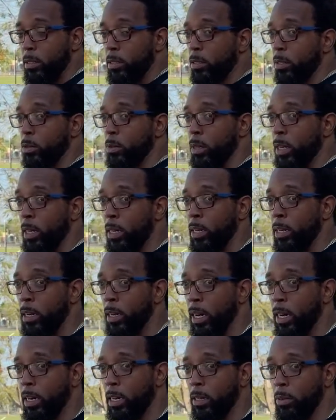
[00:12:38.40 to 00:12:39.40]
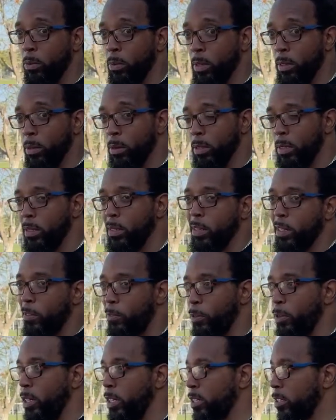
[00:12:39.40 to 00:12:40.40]
So now how can we,
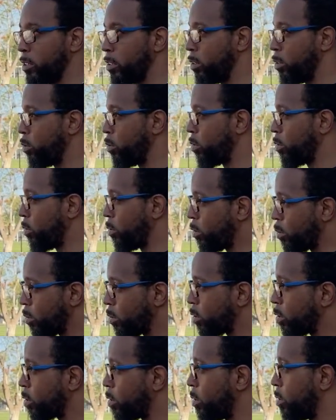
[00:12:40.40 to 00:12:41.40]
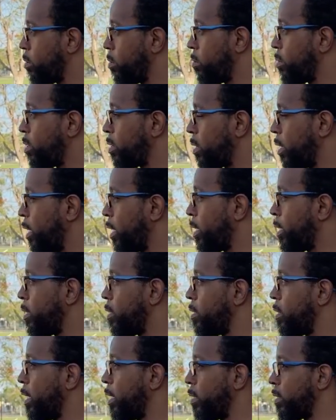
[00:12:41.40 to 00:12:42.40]
if you listen to do your
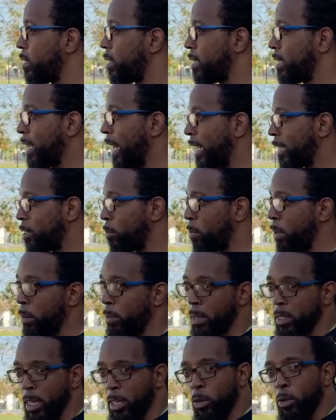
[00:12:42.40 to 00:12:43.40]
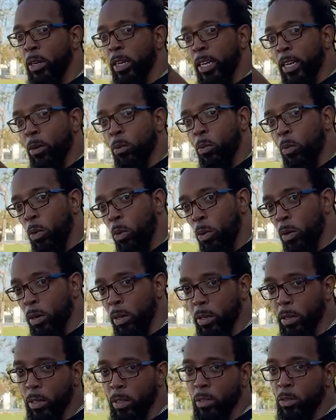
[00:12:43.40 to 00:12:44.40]
studies, they snatching people as they're going to get
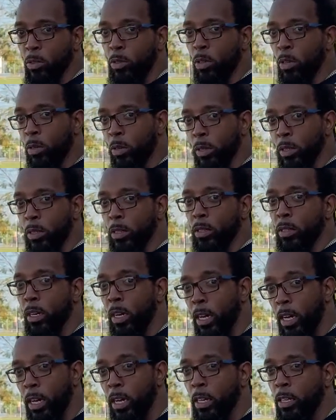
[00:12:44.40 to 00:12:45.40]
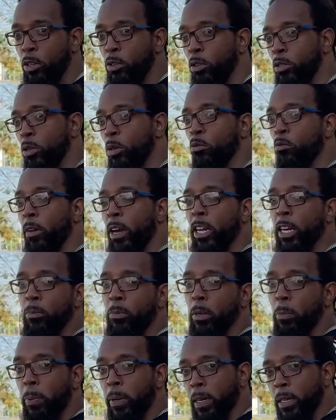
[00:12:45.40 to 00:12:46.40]
water, or you going to, you're
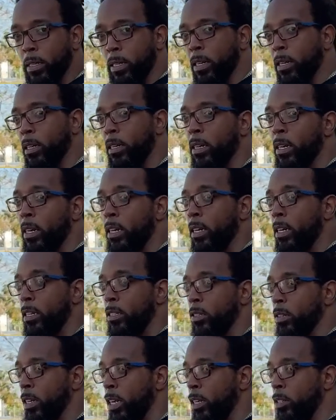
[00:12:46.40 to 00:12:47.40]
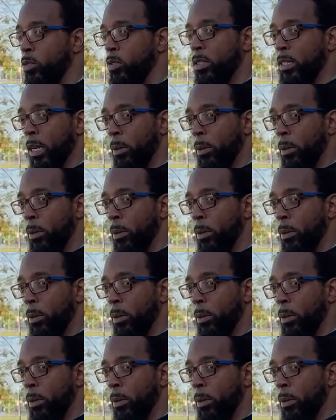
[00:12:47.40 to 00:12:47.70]
randomly picked up. So now you